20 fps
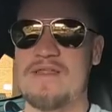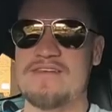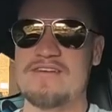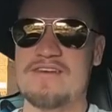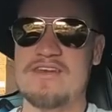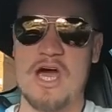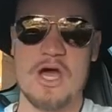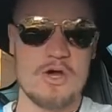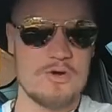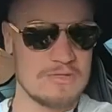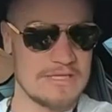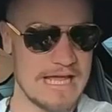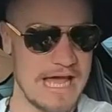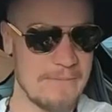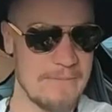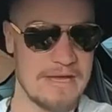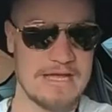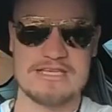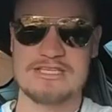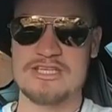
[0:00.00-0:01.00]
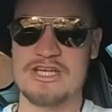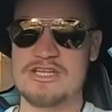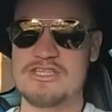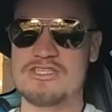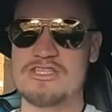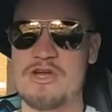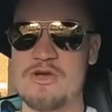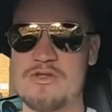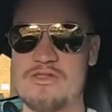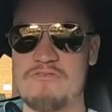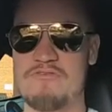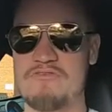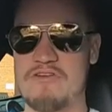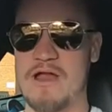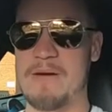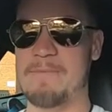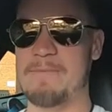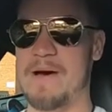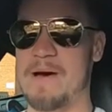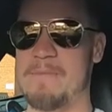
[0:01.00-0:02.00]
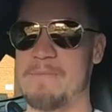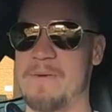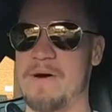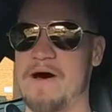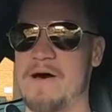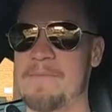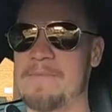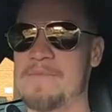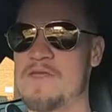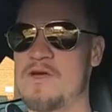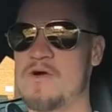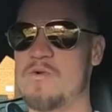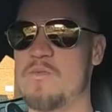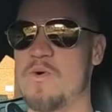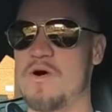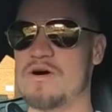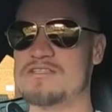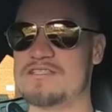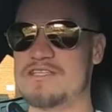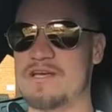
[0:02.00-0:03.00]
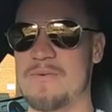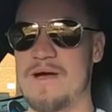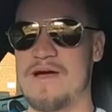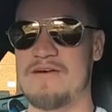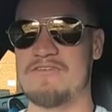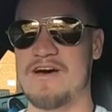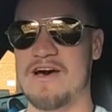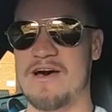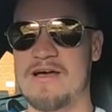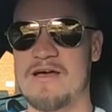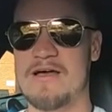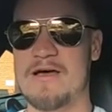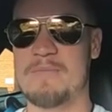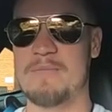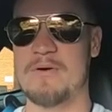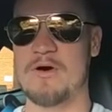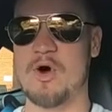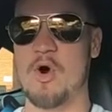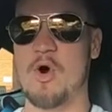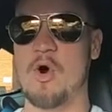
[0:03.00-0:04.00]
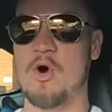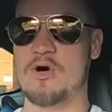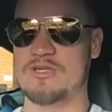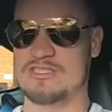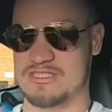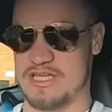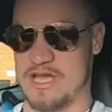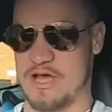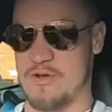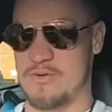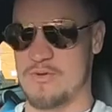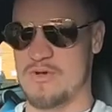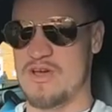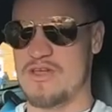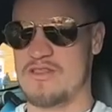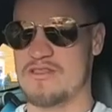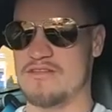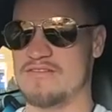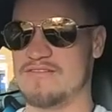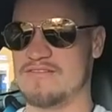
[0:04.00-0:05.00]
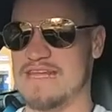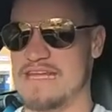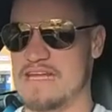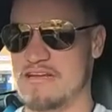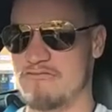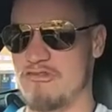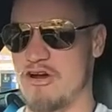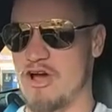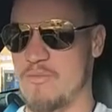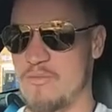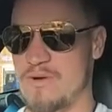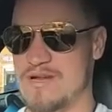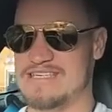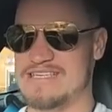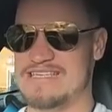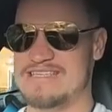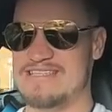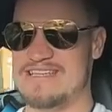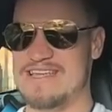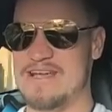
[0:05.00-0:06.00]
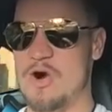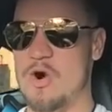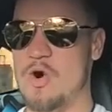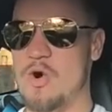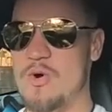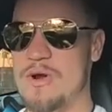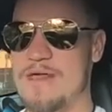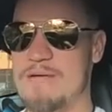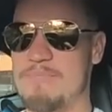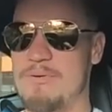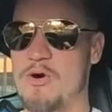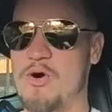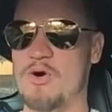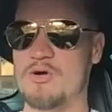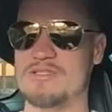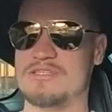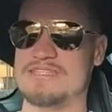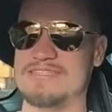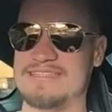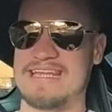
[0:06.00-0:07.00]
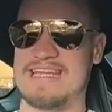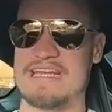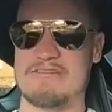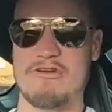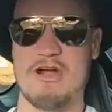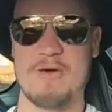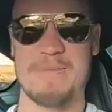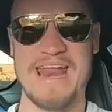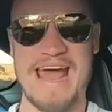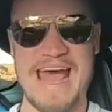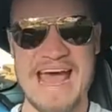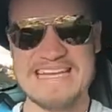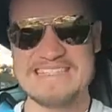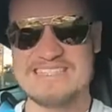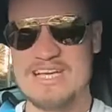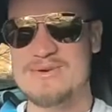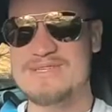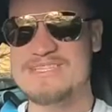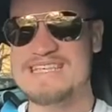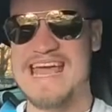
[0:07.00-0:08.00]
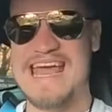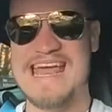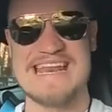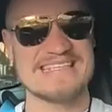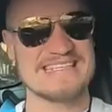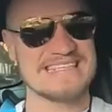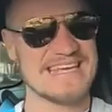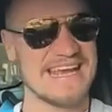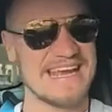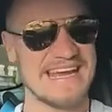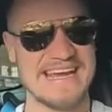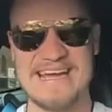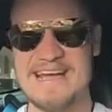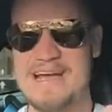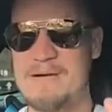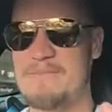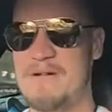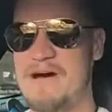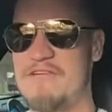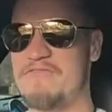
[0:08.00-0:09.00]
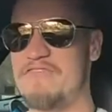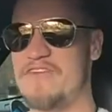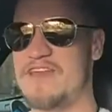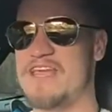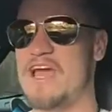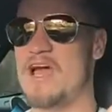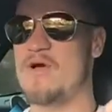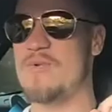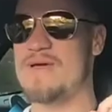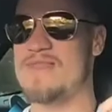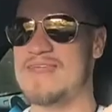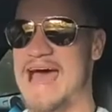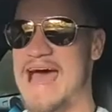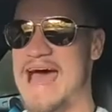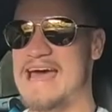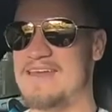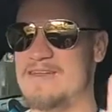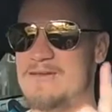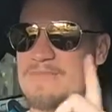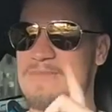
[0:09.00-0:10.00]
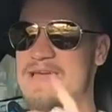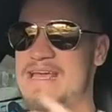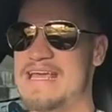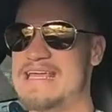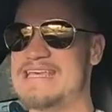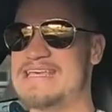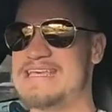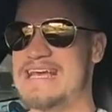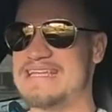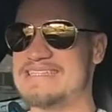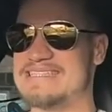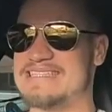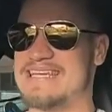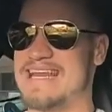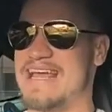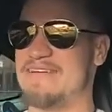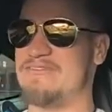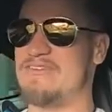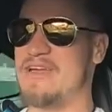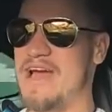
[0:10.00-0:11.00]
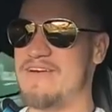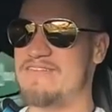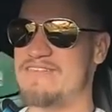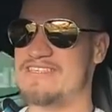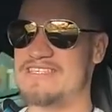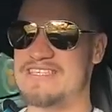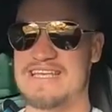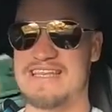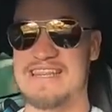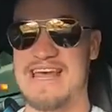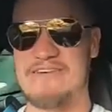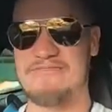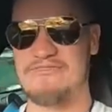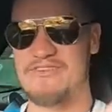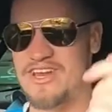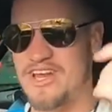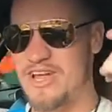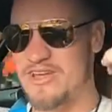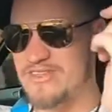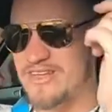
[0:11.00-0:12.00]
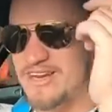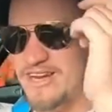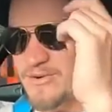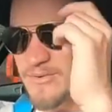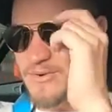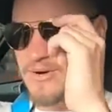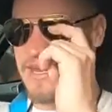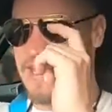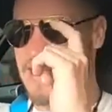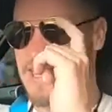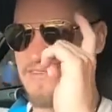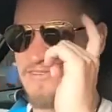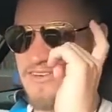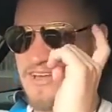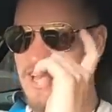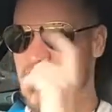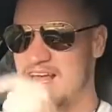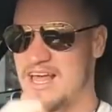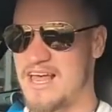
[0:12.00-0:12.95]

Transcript: with no damage to the front bumper whatsoever, but also the dechrome, which is the all-important dechrome. And as I was editing my video with Adam yesterday, if you haven't seen that video, then I will leave